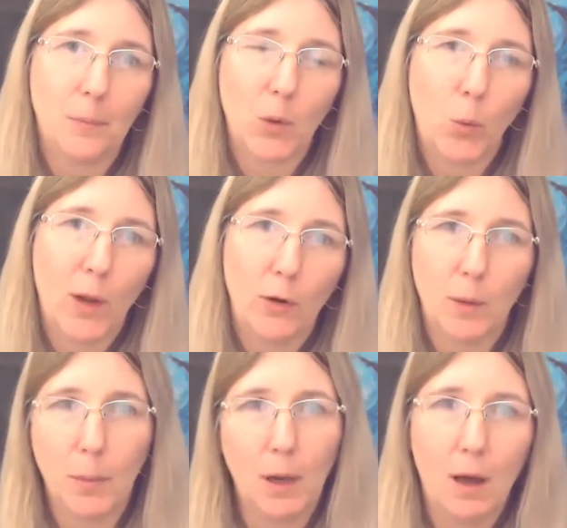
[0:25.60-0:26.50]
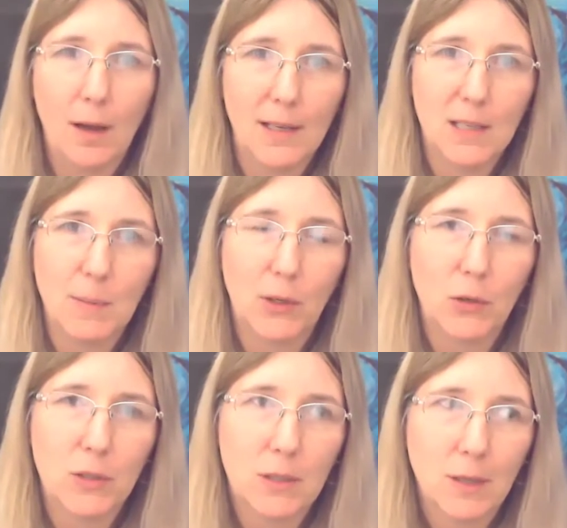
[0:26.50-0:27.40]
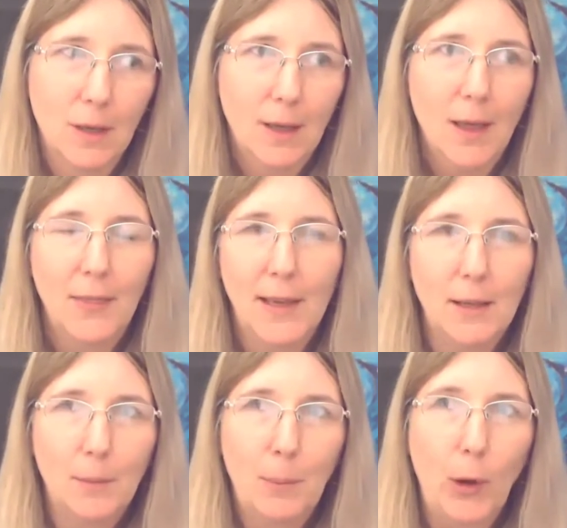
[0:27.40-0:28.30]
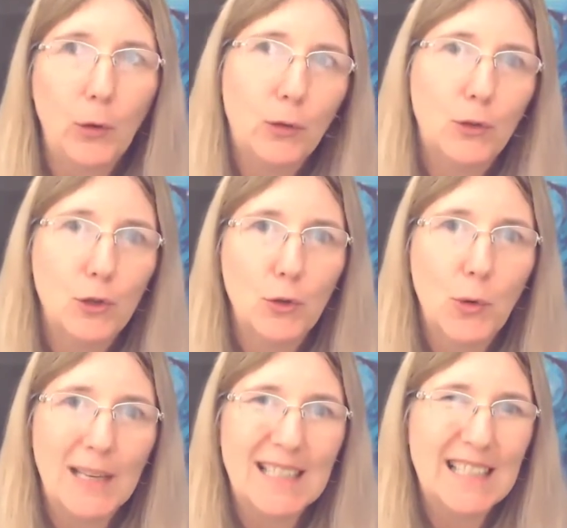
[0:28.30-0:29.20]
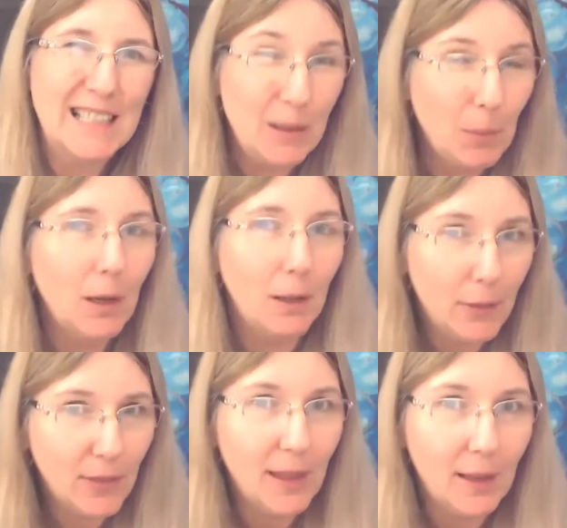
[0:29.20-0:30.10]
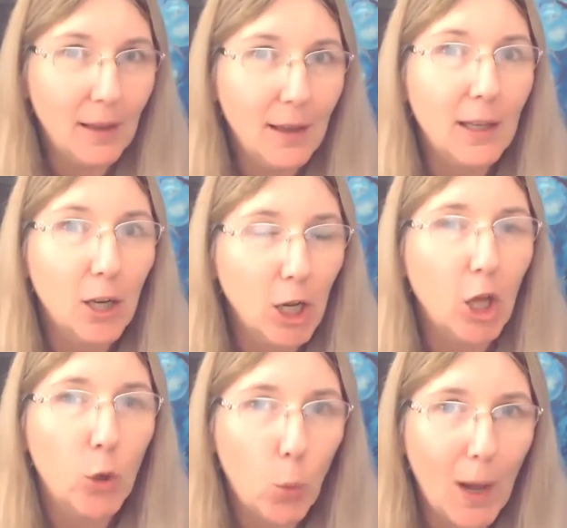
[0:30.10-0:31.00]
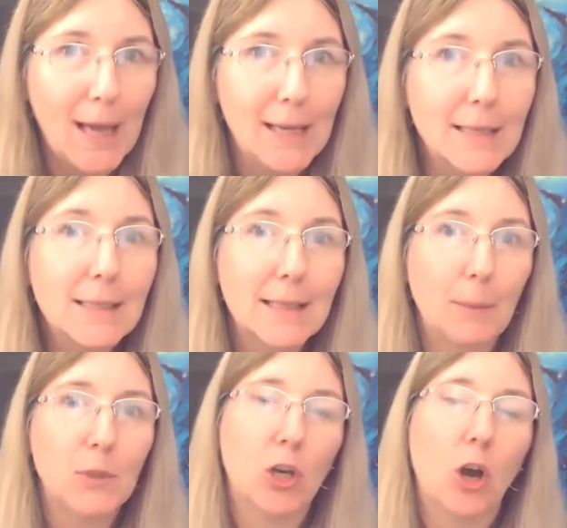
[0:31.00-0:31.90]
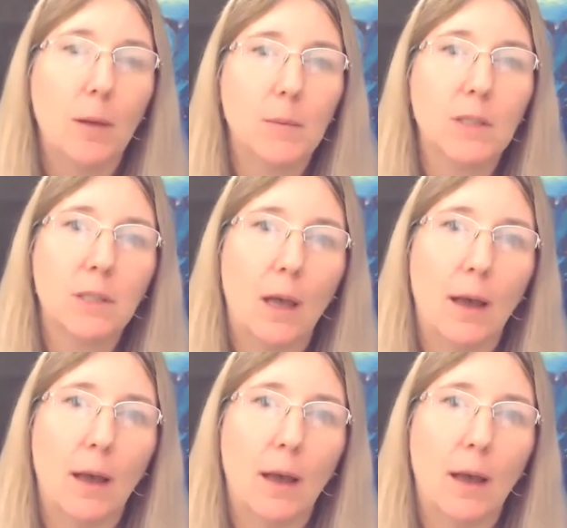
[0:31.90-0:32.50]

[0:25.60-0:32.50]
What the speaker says: where it applies, because they both do a similar thing in a lot of ways sometimes,